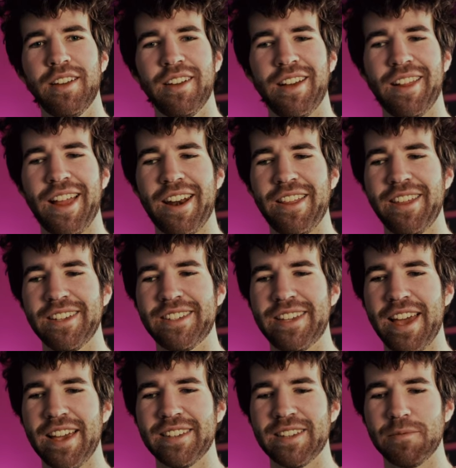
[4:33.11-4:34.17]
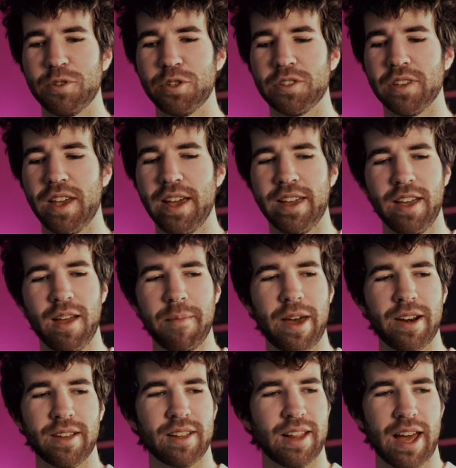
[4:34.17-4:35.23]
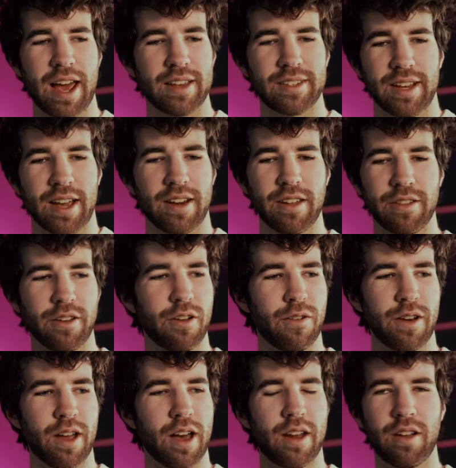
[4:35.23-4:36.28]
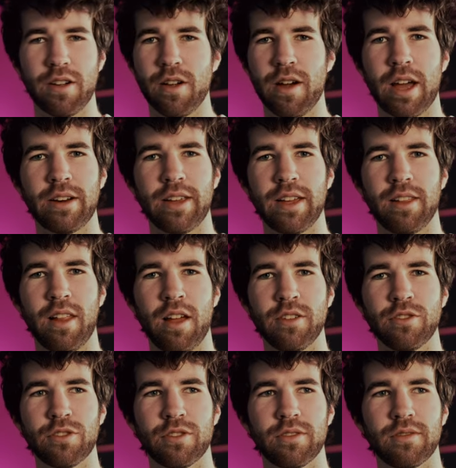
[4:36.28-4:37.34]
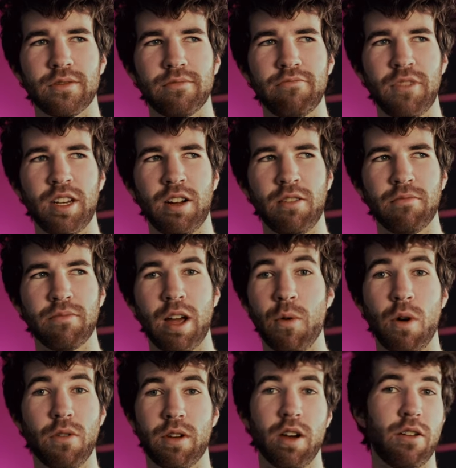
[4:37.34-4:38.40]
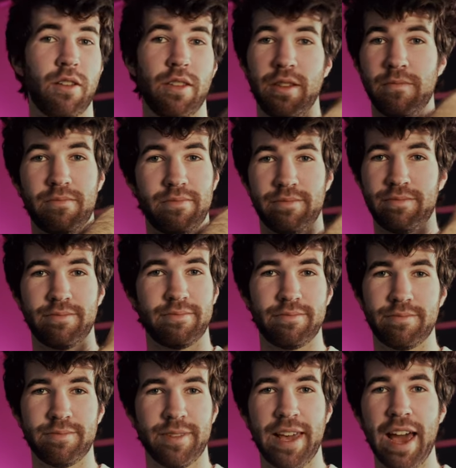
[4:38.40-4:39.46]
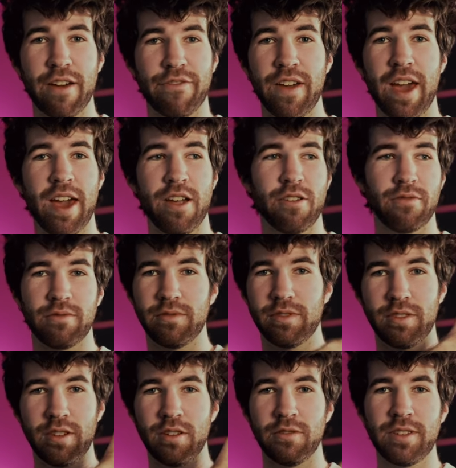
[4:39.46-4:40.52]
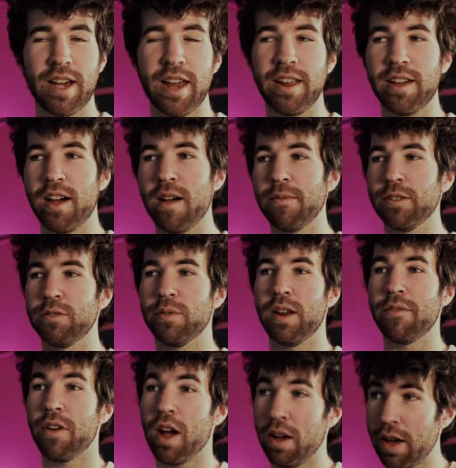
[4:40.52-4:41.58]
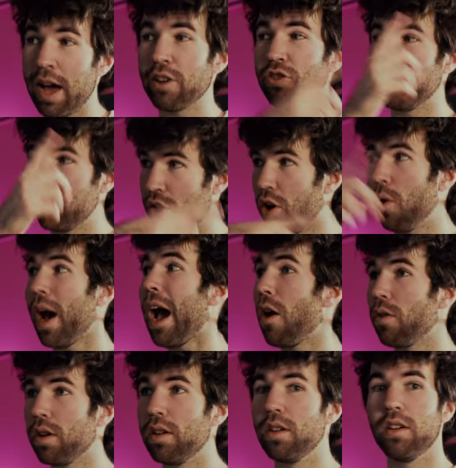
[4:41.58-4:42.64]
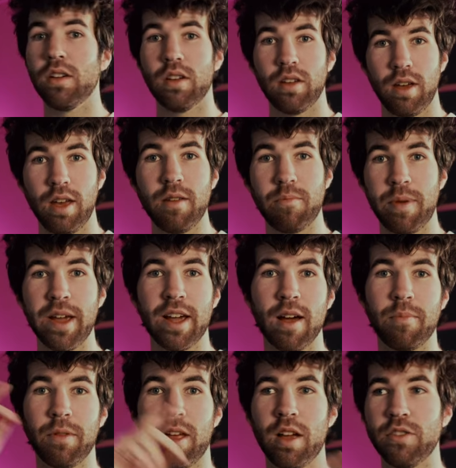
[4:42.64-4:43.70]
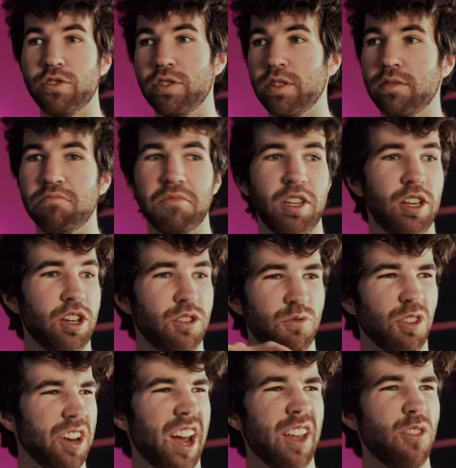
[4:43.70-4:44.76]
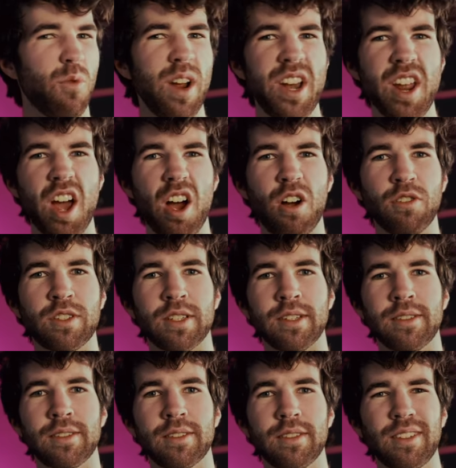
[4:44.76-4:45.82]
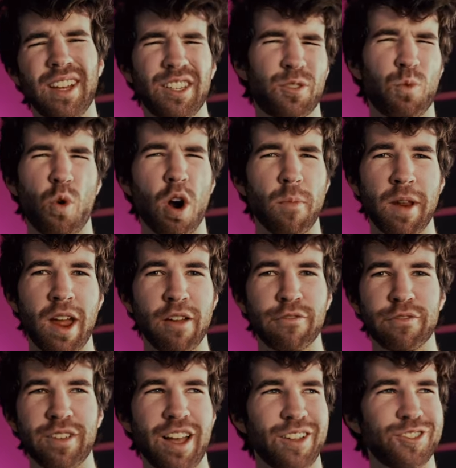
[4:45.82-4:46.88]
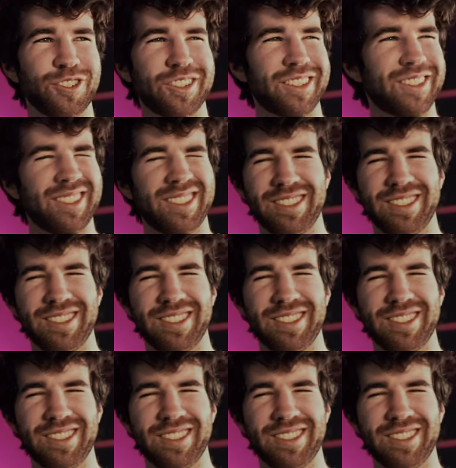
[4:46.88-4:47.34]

A lot of these days I'm just like, yeah, I'm out of class. I got nothing going on. I'll go out and get lunch. You know, I won't go to the cafe or, you know, dining commons or whatever. I'll actually go out and pick up lunch and roll down the windows, and that's warm enough. I'll just